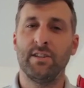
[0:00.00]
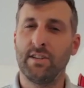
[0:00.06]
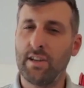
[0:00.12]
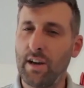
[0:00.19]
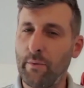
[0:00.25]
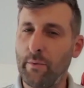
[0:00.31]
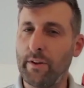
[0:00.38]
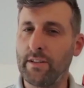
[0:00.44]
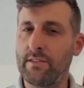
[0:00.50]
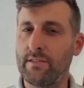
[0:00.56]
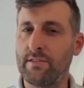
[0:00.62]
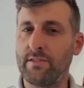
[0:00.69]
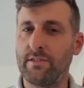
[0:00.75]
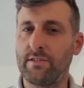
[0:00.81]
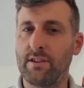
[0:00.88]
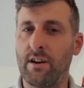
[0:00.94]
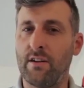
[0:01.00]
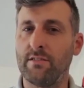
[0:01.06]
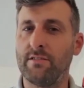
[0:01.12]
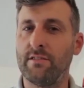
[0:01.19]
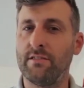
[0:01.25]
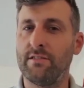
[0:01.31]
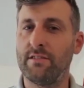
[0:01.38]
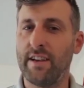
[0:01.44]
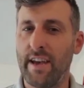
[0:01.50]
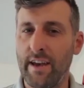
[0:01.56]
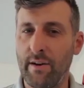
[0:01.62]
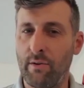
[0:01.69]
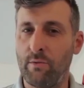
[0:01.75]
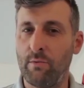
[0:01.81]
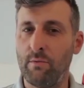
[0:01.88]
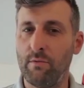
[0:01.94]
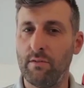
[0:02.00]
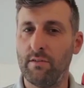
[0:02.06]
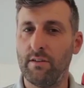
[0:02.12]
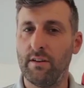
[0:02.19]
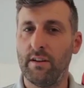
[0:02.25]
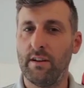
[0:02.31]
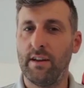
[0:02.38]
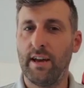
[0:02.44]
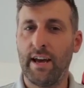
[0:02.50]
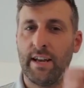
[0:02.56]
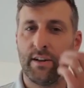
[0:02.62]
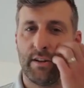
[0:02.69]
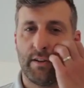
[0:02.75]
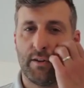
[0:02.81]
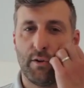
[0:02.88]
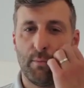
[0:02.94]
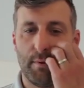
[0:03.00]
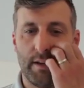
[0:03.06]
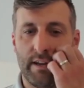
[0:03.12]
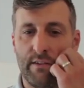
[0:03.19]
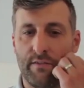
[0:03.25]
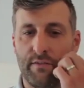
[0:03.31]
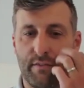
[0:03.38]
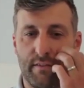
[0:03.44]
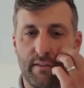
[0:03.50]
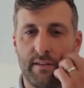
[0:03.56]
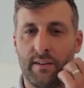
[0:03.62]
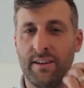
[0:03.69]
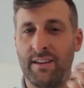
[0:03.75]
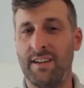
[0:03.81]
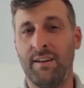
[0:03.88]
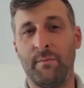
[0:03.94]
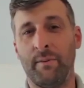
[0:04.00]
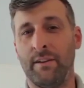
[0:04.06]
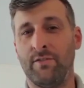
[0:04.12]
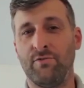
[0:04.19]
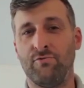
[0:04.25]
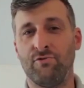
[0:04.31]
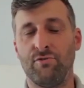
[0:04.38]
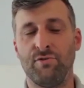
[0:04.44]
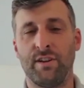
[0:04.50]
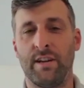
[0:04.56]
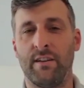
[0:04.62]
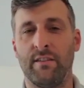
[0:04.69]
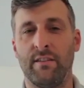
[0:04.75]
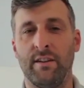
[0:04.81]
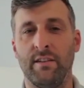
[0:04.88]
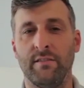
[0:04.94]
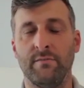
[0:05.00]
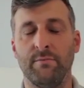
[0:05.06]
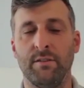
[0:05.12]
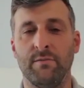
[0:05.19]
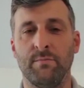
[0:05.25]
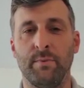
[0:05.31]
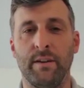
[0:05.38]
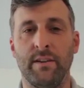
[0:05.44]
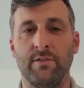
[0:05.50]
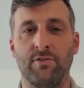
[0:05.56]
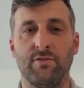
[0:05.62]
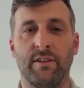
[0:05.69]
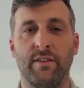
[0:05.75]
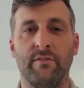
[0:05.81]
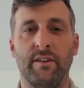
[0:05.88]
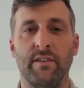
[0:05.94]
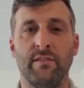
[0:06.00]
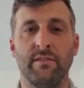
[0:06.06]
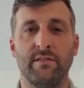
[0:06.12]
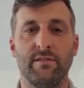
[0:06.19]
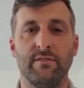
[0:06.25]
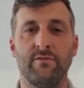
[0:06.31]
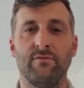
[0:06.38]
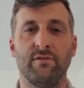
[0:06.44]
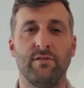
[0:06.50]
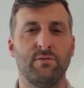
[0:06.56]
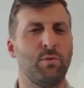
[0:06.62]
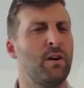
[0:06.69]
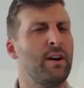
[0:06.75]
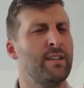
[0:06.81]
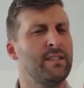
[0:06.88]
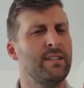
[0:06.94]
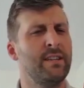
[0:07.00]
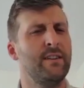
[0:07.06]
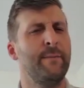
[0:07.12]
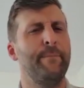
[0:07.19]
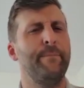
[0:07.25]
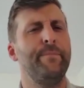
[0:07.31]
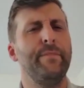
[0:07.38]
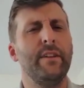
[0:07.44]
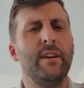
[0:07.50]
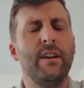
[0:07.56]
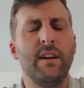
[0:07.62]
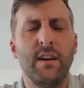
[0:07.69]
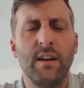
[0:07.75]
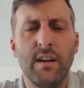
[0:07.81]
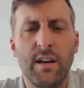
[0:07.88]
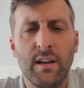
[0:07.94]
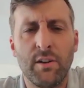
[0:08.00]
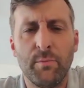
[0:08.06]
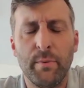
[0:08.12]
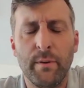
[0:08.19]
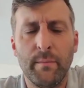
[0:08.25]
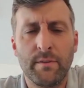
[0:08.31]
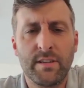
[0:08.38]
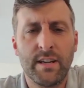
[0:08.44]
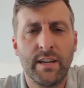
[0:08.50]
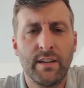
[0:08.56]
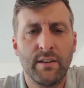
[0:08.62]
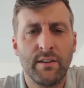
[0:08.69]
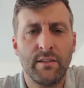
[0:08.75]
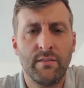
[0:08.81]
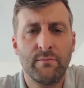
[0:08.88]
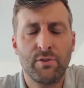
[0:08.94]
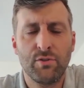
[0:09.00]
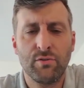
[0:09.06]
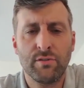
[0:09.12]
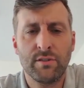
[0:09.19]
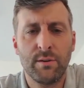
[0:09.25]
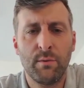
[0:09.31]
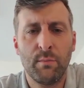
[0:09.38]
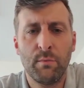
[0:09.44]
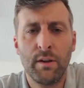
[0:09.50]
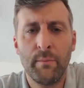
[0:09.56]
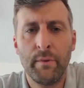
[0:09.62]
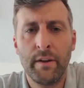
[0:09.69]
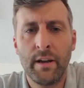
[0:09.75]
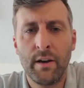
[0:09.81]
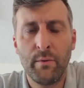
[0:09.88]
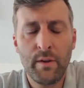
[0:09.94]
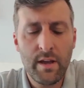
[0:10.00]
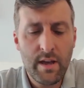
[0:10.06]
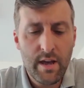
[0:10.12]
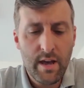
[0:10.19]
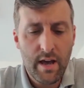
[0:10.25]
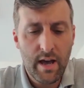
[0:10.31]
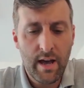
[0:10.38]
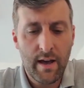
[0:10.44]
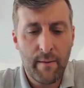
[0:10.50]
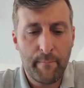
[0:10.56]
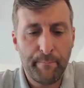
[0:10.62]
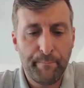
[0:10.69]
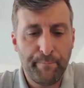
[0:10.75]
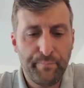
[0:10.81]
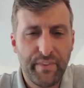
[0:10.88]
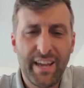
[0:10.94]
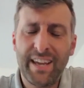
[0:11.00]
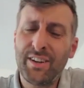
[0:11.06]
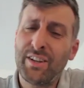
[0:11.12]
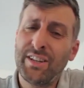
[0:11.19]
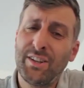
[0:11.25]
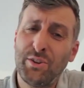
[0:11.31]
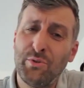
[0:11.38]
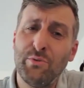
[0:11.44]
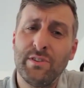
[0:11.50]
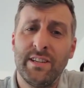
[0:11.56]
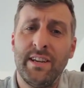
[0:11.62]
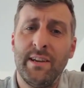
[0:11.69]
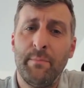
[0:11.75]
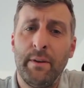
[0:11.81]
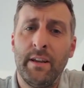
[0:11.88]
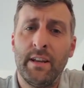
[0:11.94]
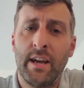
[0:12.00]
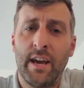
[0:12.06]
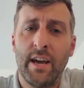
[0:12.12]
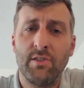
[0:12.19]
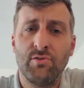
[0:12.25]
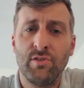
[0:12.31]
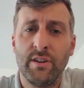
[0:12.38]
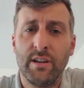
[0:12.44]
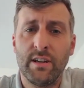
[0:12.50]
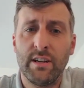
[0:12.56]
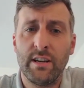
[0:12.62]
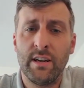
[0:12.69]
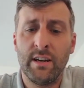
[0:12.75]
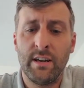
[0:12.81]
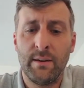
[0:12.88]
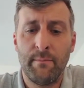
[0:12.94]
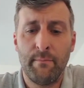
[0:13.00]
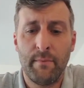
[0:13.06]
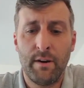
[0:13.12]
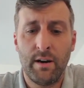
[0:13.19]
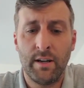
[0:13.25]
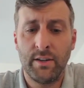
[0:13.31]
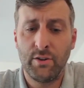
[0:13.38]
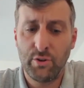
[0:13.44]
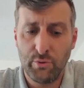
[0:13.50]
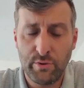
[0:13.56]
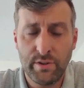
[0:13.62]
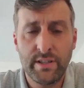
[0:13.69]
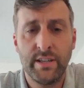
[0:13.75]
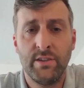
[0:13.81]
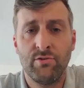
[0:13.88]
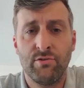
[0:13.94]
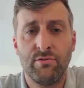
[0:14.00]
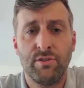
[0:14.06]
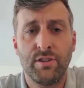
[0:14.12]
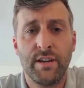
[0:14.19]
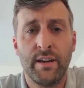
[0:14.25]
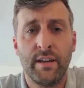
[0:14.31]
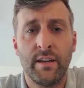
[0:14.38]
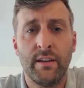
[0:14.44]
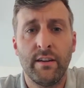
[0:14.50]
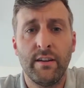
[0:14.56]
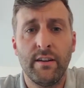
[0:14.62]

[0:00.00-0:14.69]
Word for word: going to start to tell, and I do believe. I mean, Trushan, I think has, has beaten Stradivarius twice now. Uh, I could be mistaken. I'm sure someone will let me know. Um, and I do see it being the hat trick. Um, I do see Trushan